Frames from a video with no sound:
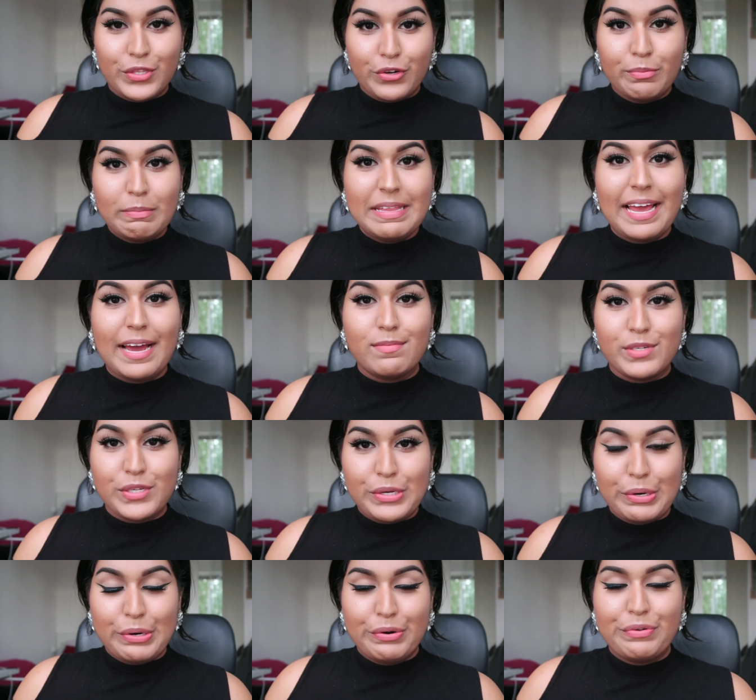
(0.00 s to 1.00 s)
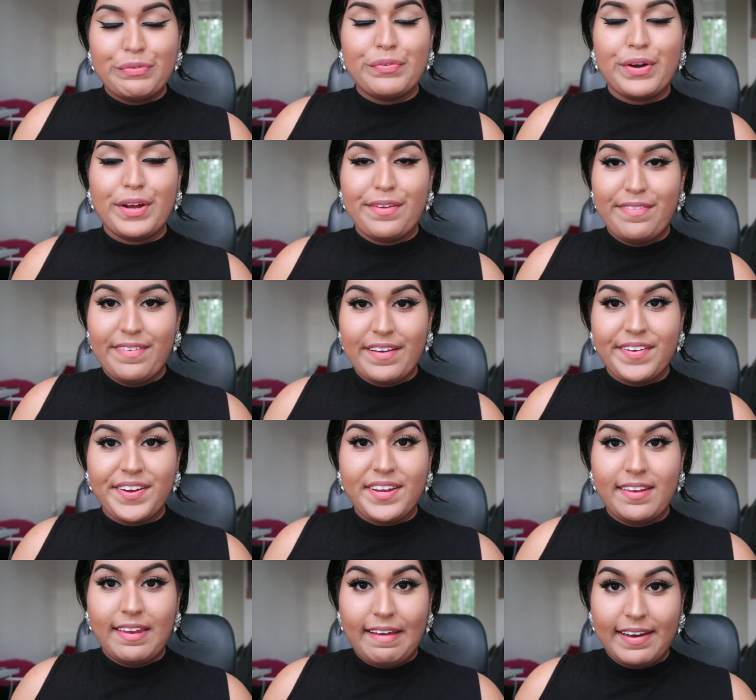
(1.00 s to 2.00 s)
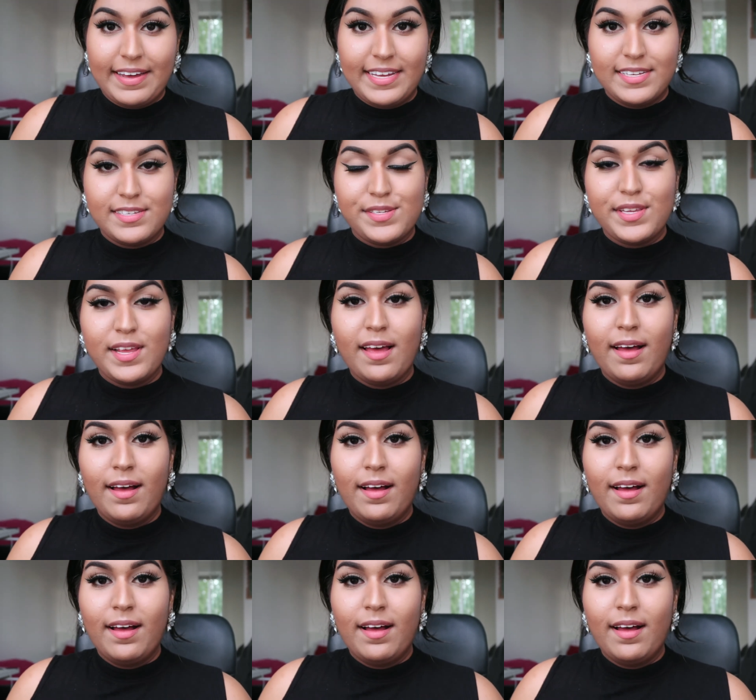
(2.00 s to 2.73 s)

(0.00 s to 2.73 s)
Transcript: Normally I would go for a very nice